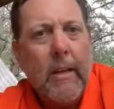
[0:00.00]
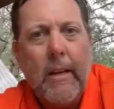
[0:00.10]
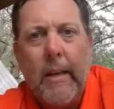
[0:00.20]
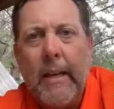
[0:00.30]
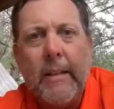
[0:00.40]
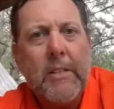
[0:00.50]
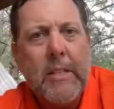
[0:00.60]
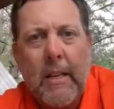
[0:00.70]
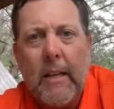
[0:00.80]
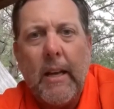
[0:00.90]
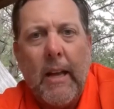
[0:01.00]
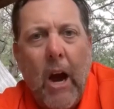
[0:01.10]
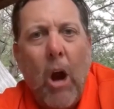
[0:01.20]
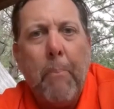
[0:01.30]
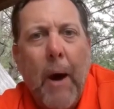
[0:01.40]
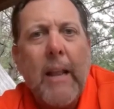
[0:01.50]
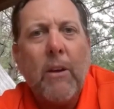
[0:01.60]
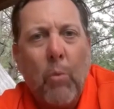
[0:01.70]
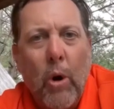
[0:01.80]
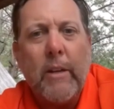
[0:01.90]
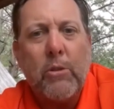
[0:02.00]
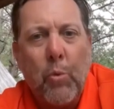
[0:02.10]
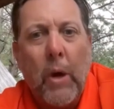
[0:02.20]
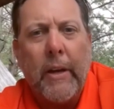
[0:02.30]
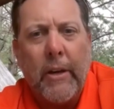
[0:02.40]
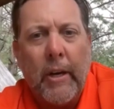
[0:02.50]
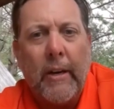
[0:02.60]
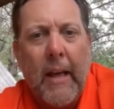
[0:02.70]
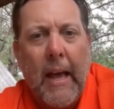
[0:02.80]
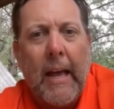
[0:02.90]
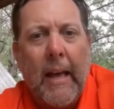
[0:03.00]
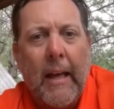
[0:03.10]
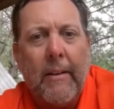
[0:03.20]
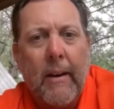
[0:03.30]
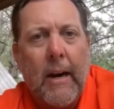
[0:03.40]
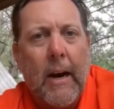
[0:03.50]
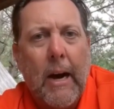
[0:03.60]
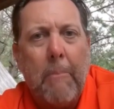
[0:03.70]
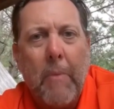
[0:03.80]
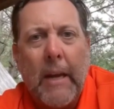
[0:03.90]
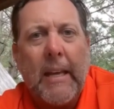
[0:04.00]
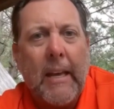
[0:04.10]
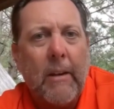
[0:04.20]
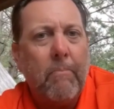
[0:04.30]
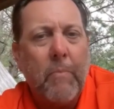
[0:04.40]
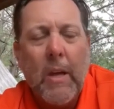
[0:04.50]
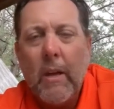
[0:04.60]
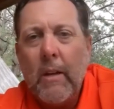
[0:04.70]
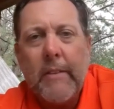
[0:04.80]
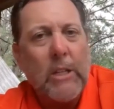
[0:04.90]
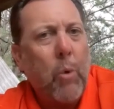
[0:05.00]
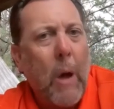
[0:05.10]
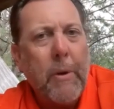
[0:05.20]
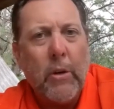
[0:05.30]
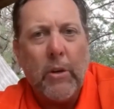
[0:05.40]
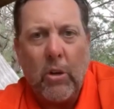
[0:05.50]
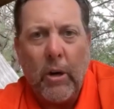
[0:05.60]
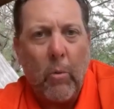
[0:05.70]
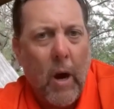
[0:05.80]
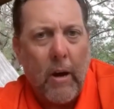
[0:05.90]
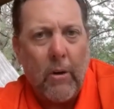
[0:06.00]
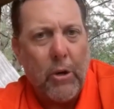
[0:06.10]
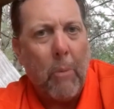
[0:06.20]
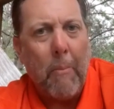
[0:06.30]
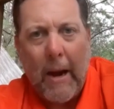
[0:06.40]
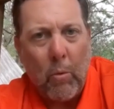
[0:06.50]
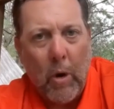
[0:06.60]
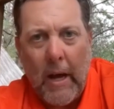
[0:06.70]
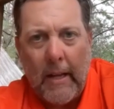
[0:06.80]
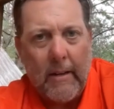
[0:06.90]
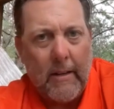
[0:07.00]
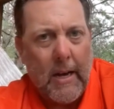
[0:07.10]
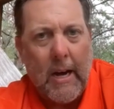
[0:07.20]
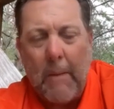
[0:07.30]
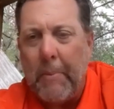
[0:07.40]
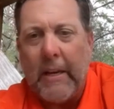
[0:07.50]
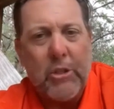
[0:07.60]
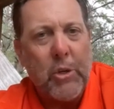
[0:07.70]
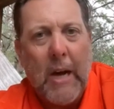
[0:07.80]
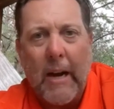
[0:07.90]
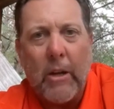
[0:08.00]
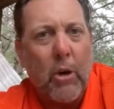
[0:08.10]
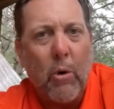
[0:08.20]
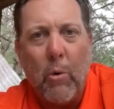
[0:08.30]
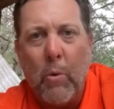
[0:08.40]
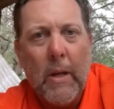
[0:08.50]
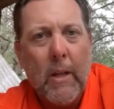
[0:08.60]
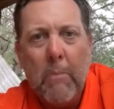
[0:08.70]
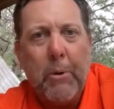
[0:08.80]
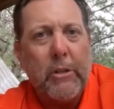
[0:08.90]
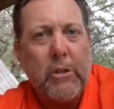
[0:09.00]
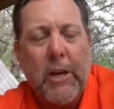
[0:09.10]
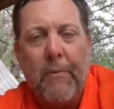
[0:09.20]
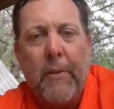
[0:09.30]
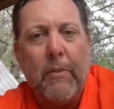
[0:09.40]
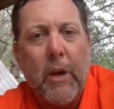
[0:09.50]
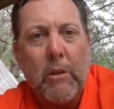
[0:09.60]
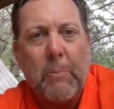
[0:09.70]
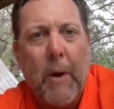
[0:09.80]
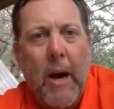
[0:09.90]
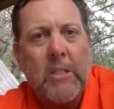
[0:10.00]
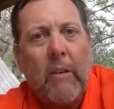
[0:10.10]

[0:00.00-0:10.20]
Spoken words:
It's our body of work is really good. And again, that's why we go to Clearwater no matter what, because you got to go put yourself in those spots.